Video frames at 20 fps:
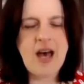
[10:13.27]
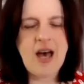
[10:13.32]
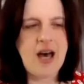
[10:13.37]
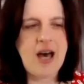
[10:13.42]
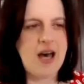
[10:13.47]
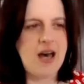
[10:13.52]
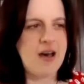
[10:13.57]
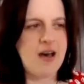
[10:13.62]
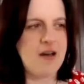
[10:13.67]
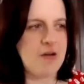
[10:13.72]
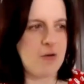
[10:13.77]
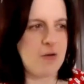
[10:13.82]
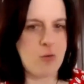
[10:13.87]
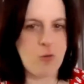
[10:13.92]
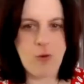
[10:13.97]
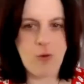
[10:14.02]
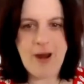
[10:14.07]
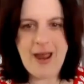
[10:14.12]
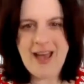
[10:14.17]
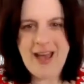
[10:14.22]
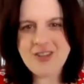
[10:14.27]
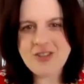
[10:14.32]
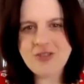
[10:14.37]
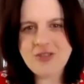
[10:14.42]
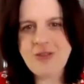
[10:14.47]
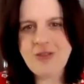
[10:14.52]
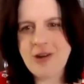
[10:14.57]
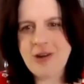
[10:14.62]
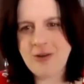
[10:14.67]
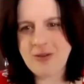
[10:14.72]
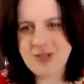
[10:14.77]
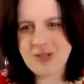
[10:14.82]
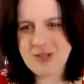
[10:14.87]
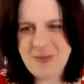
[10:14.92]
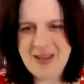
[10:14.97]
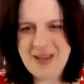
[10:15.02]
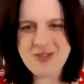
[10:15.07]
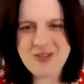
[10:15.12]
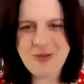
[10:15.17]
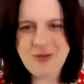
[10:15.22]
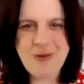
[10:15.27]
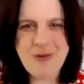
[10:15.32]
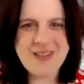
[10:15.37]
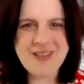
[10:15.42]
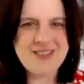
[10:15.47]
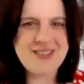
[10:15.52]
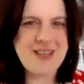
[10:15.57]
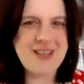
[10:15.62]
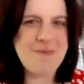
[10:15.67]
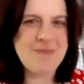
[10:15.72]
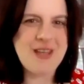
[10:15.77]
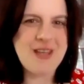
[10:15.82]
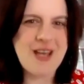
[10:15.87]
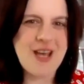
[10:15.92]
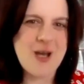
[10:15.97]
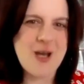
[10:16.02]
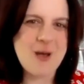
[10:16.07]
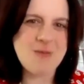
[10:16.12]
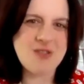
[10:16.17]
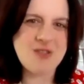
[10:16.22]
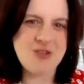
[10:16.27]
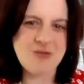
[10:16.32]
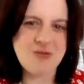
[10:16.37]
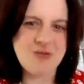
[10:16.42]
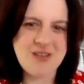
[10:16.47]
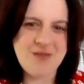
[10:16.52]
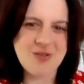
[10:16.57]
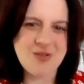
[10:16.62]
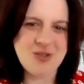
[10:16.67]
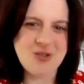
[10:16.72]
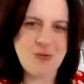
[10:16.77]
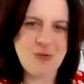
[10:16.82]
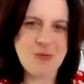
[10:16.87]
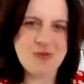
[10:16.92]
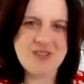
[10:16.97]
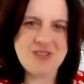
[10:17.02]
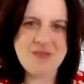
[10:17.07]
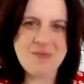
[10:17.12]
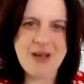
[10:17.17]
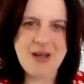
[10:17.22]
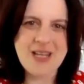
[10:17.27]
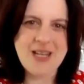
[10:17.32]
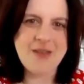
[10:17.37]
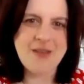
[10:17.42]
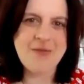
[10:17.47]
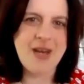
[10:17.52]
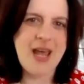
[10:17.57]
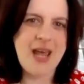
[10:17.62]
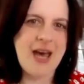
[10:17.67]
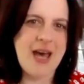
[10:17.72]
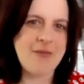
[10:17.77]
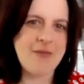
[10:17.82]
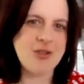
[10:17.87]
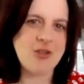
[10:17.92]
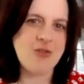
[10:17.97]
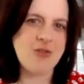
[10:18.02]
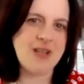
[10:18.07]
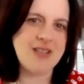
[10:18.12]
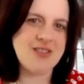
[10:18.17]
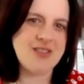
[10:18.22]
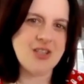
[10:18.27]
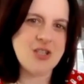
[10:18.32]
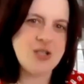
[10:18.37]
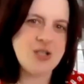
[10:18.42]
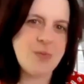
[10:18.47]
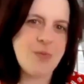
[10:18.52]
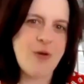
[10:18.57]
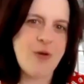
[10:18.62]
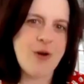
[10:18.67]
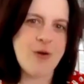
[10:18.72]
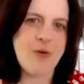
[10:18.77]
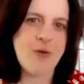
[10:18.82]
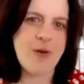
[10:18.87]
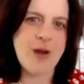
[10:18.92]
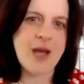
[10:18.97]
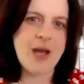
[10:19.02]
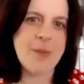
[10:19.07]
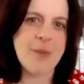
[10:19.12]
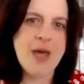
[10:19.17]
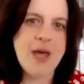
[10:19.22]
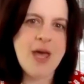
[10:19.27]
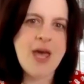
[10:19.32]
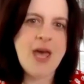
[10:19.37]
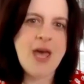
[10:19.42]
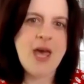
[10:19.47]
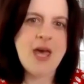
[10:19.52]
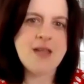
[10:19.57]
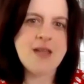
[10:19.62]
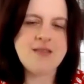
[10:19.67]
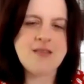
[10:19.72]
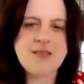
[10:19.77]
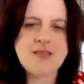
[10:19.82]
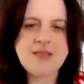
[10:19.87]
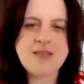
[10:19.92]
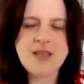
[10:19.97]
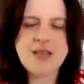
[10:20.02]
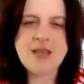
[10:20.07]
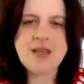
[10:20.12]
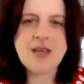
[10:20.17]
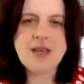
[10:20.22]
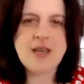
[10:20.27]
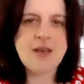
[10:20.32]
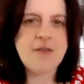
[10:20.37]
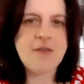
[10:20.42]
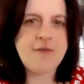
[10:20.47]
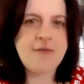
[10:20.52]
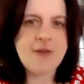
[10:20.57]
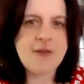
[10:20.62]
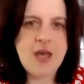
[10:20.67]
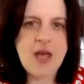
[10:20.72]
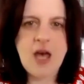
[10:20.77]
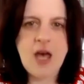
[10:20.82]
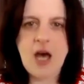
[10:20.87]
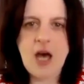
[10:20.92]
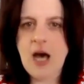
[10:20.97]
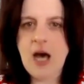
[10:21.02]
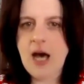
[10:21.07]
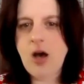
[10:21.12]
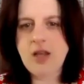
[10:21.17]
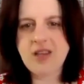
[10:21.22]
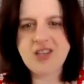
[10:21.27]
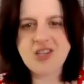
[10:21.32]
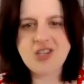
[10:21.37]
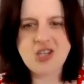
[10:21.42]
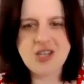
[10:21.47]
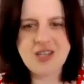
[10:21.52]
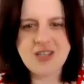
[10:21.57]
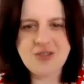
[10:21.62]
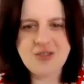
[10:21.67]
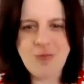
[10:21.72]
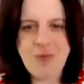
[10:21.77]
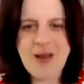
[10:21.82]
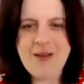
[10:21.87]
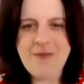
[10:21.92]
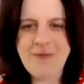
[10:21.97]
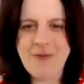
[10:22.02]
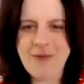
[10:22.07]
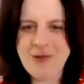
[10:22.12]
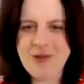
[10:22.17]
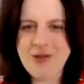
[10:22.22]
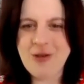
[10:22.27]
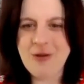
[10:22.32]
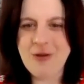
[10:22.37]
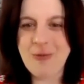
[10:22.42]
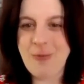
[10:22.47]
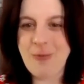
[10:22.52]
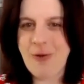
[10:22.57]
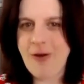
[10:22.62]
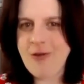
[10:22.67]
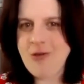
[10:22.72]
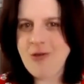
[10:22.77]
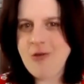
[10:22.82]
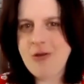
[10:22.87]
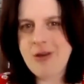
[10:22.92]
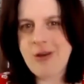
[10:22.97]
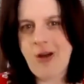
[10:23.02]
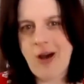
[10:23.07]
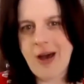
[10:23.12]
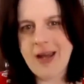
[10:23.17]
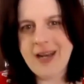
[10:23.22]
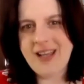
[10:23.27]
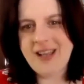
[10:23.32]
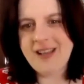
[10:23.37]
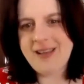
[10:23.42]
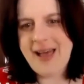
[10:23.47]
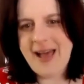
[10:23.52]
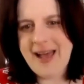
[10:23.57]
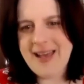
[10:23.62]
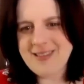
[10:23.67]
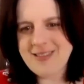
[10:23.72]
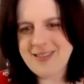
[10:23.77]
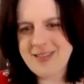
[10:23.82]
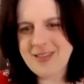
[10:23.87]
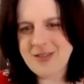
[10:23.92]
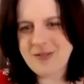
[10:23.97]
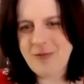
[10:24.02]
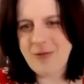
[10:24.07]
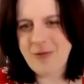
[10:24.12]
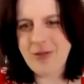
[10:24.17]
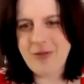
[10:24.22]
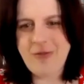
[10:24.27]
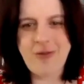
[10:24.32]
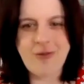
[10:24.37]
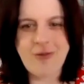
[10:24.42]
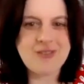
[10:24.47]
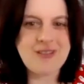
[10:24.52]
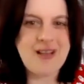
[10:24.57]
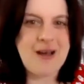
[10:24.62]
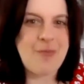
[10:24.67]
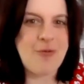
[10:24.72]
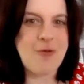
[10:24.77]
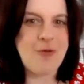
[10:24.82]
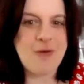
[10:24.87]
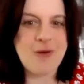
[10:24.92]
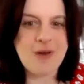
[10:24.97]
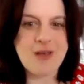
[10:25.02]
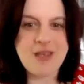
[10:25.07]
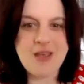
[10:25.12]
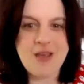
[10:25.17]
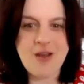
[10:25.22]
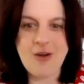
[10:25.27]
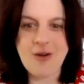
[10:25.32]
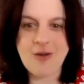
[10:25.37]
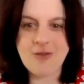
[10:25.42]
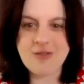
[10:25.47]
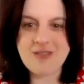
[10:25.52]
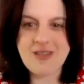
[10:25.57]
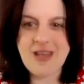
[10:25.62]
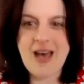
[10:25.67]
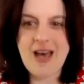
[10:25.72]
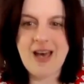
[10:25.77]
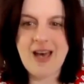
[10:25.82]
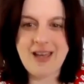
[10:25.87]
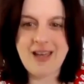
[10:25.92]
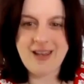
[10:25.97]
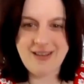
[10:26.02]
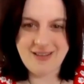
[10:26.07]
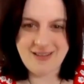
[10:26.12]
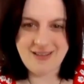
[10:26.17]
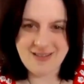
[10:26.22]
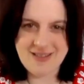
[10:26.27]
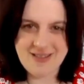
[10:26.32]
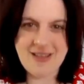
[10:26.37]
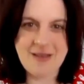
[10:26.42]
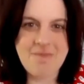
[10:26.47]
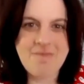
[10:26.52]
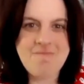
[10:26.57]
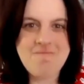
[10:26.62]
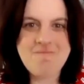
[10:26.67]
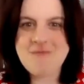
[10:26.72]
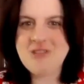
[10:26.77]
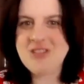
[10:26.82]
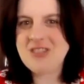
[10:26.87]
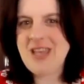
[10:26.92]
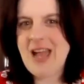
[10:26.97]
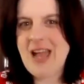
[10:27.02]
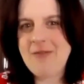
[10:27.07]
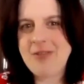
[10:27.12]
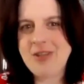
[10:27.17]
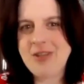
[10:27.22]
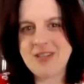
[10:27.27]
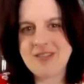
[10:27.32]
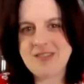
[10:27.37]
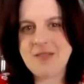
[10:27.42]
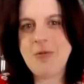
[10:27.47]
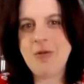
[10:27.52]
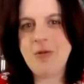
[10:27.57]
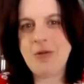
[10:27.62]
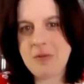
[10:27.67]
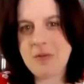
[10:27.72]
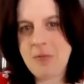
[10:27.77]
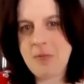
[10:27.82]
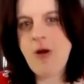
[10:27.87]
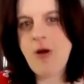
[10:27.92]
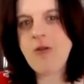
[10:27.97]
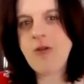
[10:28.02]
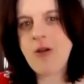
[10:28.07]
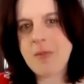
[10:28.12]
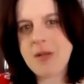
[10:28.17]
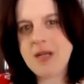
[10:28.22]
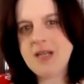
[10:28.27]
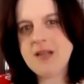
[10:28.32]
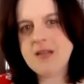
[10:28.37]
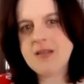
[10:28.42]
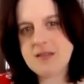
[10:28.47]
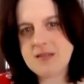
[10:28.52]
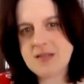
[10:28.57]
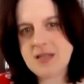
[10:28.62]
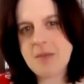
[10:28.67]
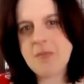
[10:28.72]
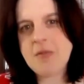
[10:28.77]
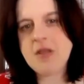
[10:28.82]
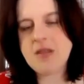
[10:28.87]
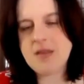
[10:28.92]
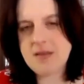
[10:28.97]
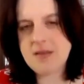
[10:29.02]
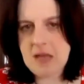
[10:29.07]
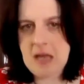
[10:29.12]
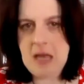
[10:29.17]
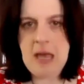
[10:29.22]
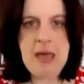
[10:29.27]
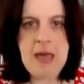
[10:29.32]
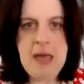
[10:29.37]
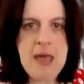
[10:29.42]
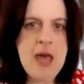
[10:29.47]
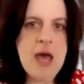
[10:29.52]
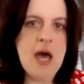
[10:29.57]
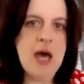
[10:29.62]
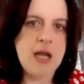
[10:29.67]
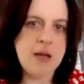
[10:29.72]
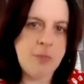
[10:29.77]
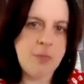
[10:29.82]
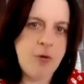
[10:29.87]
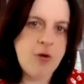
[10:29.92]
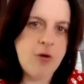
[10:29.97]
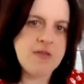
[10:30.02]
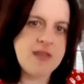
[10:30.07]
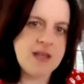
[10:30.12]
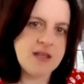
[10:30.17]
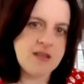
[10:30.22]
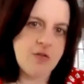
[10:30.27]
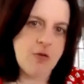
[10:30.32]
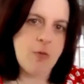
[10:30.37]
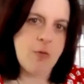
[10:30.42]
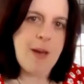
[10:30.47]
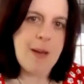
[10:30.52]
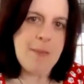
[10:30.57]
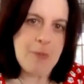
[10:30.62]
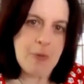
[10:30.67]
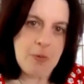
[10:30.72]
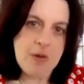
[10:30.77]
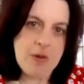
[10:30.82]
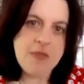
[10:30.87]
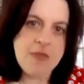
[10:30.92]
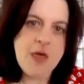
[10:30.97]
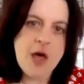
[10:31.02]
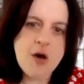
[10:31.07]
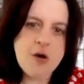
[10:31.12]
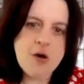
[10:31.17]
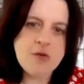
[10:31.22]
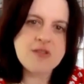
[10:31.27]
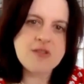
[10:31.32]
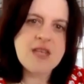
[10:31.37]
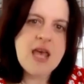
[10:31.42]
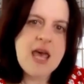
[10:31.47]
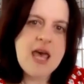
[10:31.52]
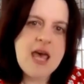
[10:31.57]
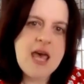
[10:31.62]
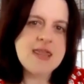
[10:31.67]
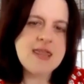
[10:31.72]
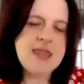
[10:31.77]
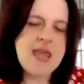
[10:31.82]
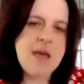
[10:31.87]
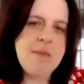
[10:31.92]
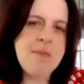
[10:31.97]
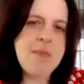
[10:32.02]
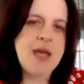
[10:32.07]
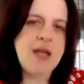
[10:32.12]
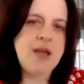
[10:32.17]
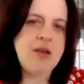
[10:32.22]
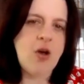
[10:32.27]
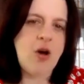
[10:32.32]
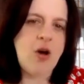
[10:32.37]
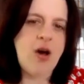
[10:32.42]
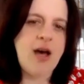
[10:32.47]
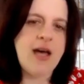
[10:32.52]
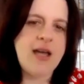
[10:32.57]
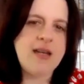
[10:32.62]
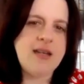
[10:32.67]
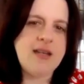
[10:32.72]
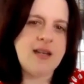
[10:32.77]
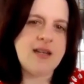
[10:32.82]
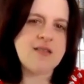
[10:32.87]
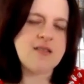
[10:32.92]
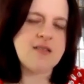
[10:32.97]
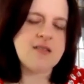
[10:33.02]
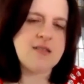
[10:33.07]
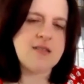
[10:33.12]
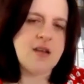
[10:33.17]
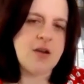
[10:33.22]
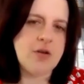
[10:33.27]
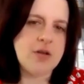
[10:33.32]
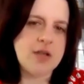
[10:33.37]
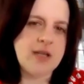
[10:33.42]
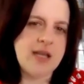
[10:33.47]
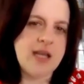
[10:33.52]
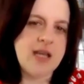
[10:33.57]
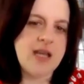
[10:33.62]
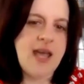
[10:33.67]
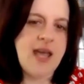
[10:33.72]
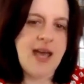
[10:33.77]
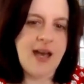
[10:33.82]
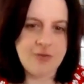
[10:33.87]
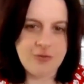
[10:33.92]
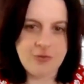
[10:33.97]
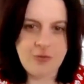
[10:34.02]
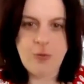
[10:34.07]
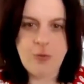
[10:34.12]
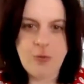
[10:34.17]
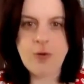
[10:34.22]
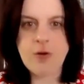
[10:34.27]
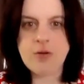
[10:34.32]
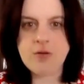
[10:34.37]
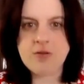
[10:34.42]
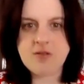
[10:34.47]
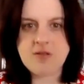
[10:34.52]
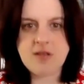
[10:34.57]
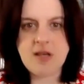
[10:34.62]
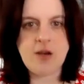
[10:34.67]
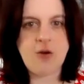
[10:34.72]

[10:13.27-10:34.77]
Uh, or extra or special ones. Sometimes there's even schools that might even have a transition program to see if college is right for you, where you can audit classes for the first couple of years. And some just have a disability program, and some of the an important thing to remember with those, they may not necessarily count towards